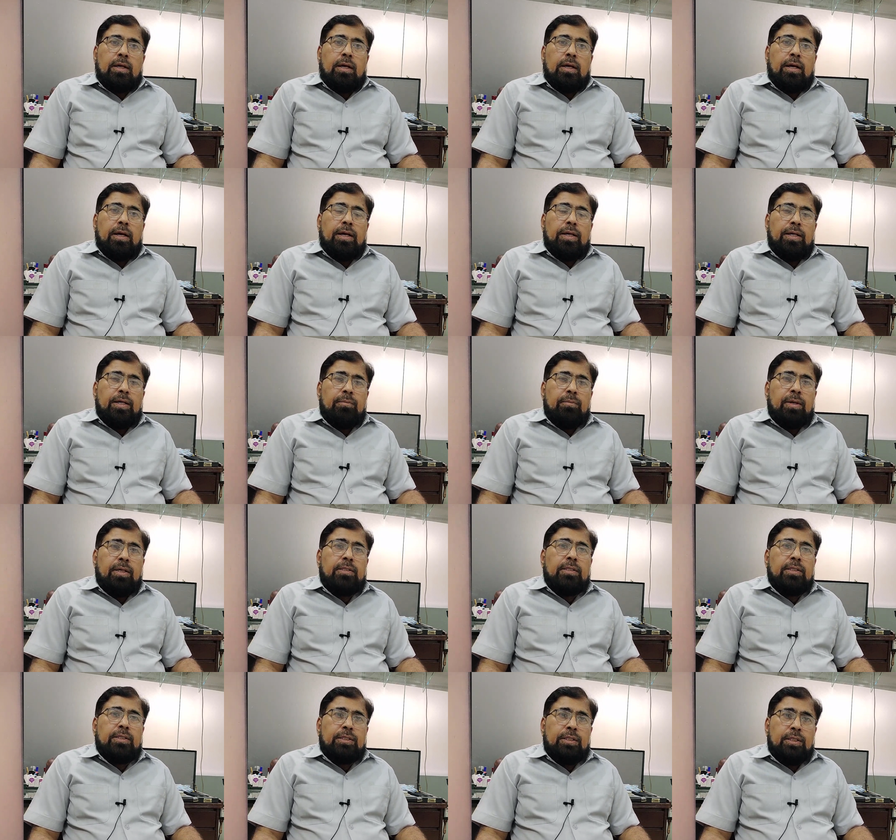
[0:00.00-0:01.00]
And among
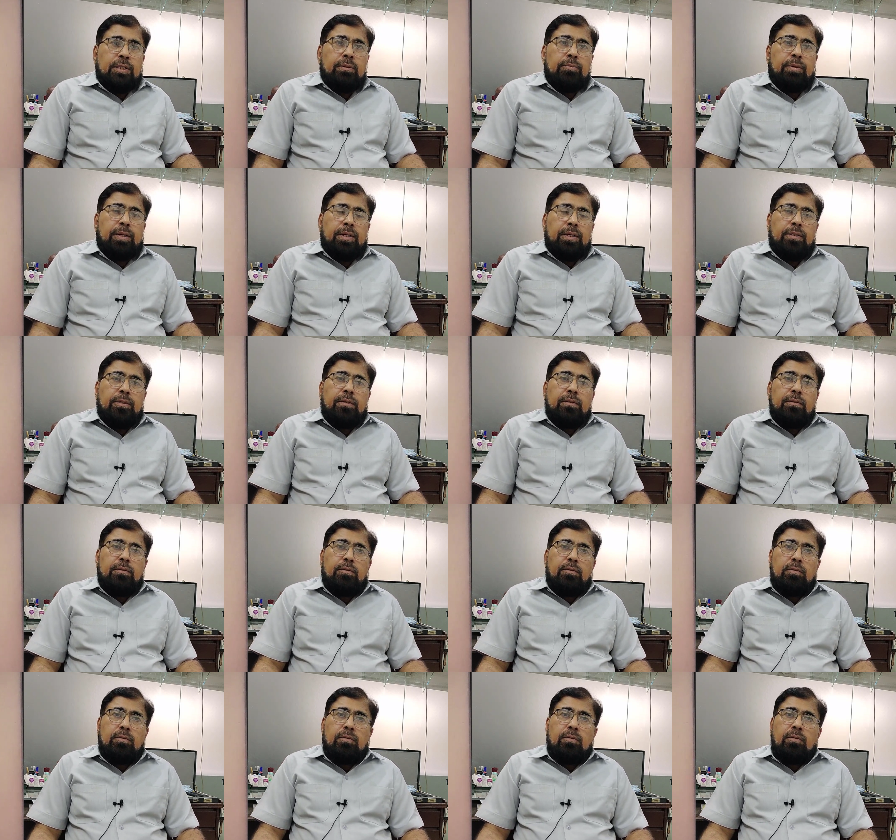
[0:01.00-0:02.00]
the treatment,
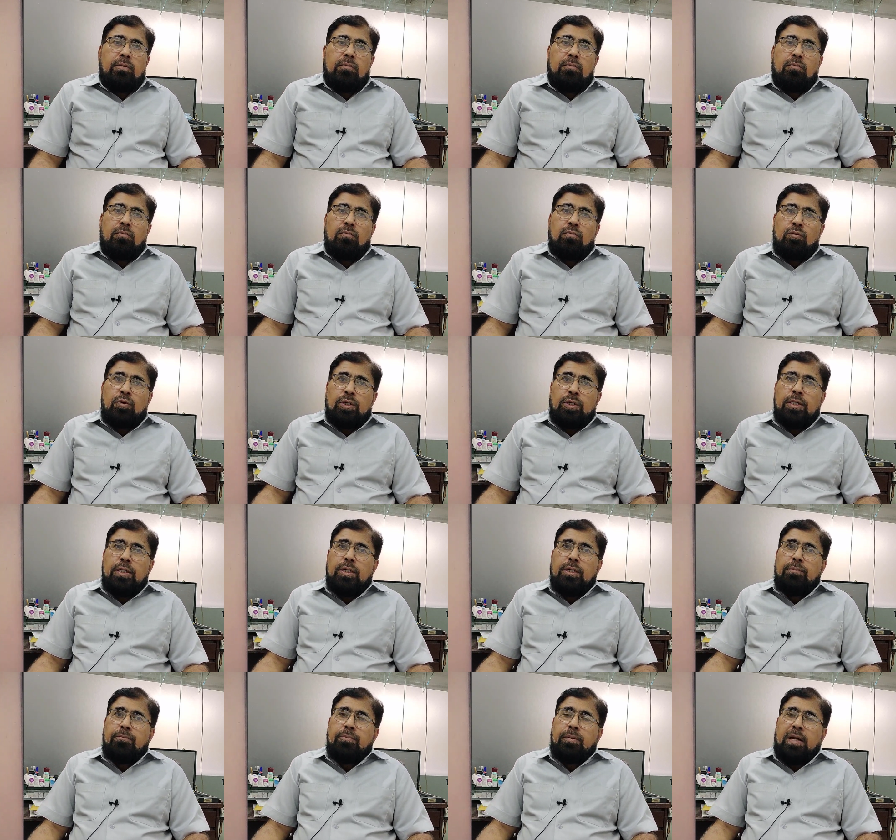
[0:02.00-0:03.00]

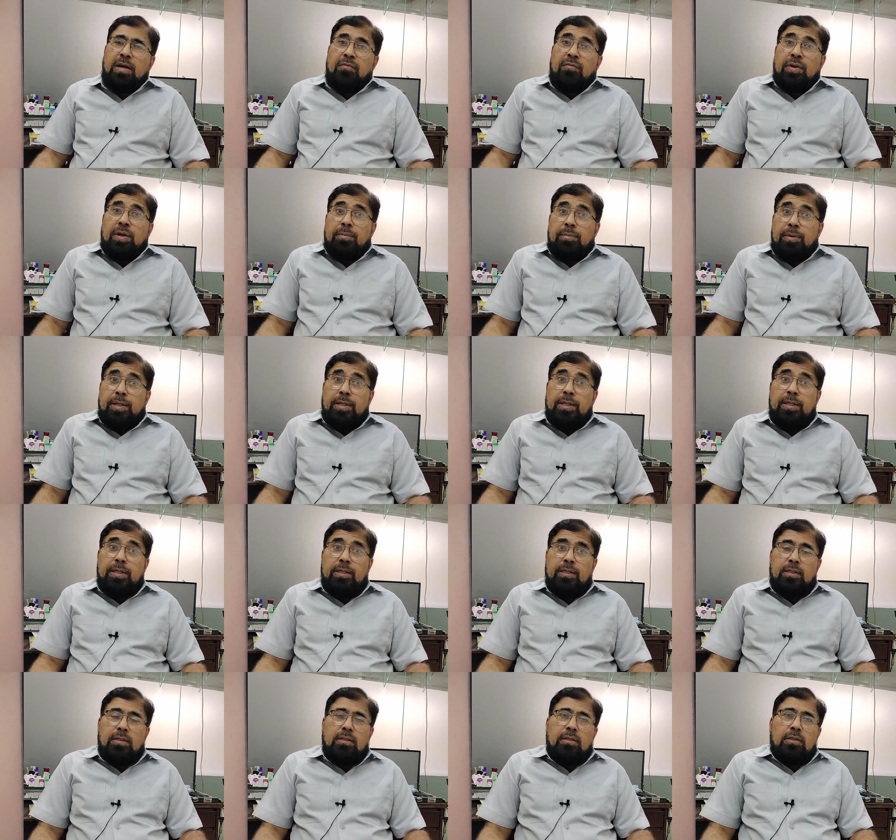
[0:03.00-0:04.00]
we
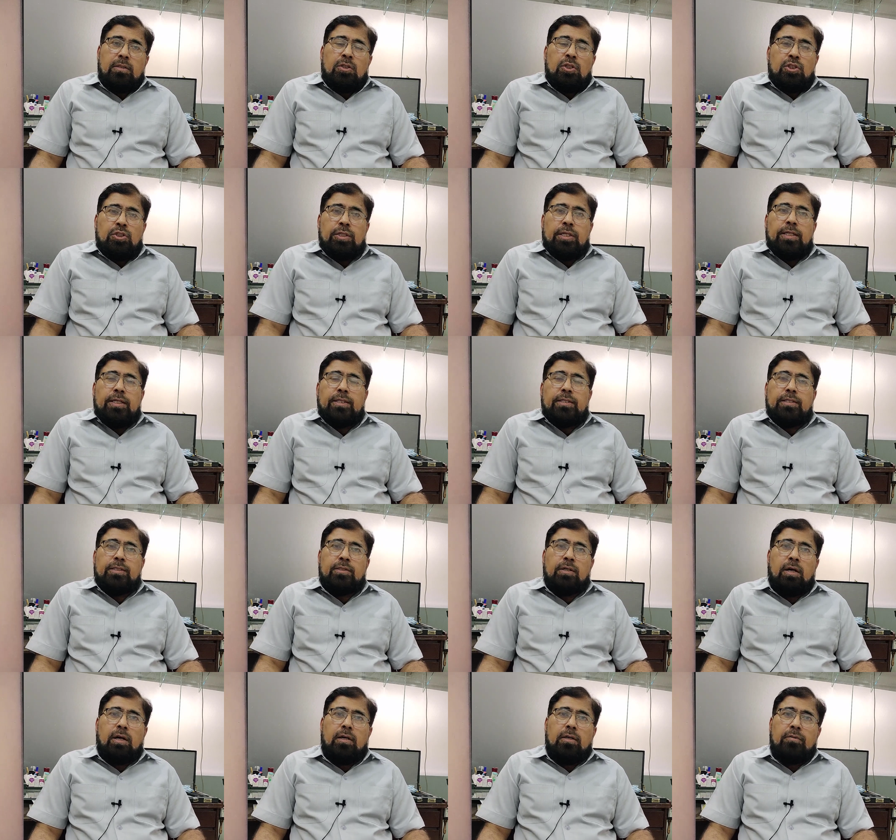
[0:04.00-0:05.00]
preferably initially
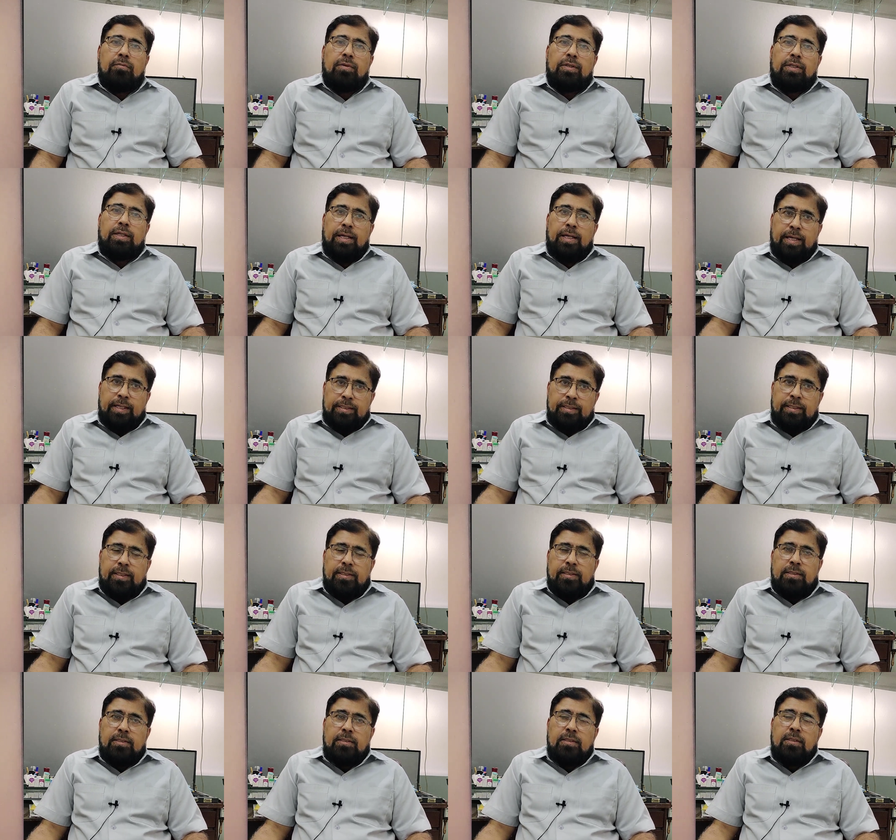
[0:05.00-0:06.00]
start with
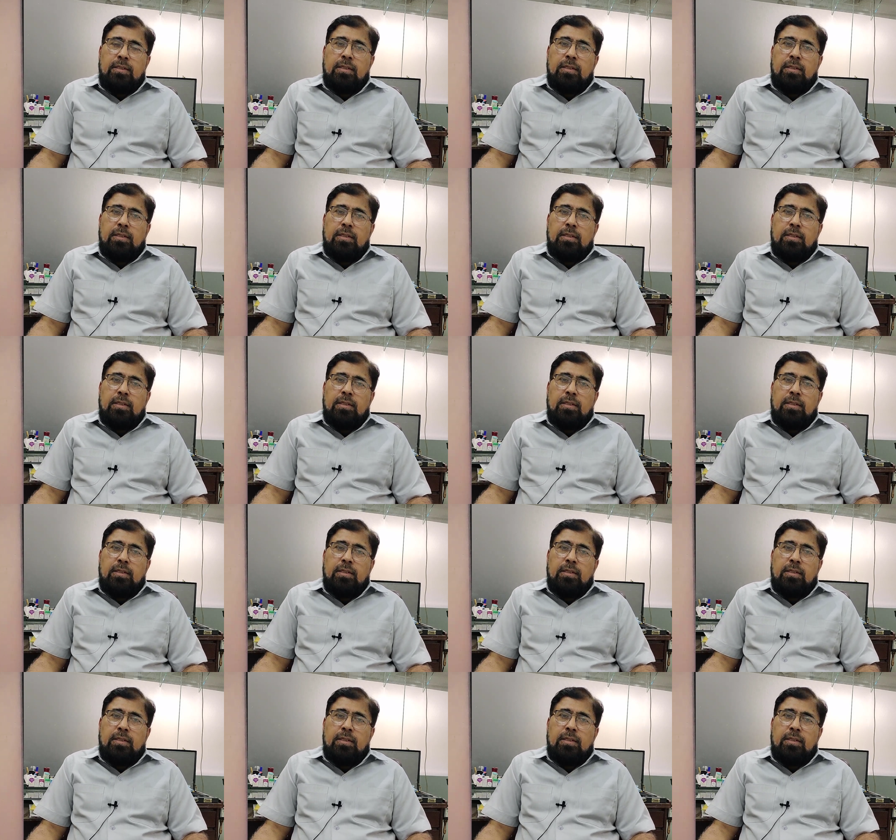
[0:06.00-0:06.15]
glasses.